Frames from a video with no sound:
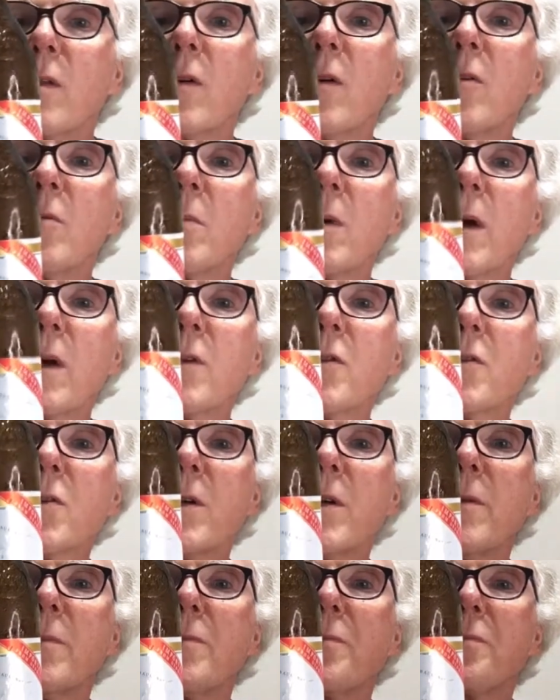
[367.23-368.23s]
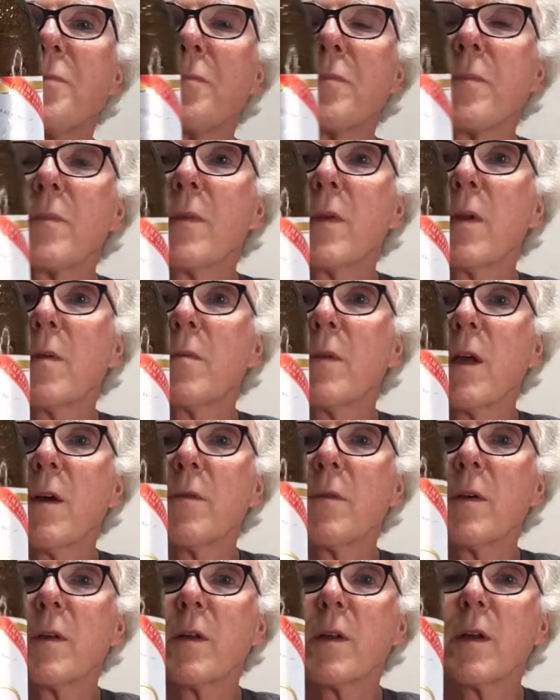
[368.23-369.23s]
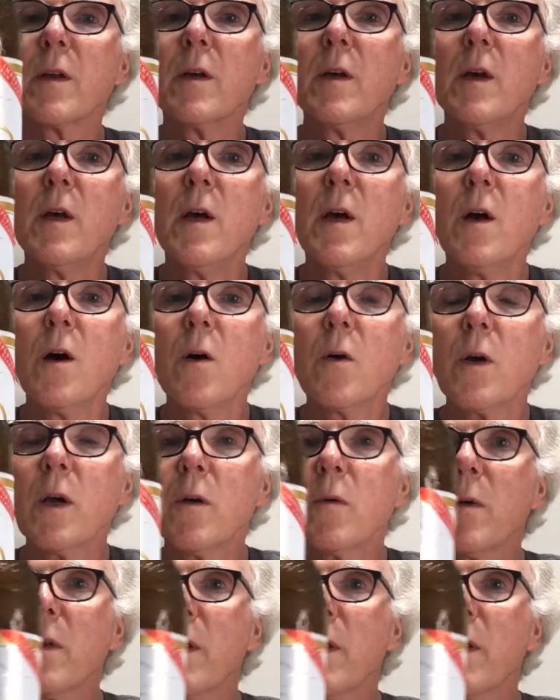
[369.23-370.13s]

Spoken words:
home country, definitely. Okay, well,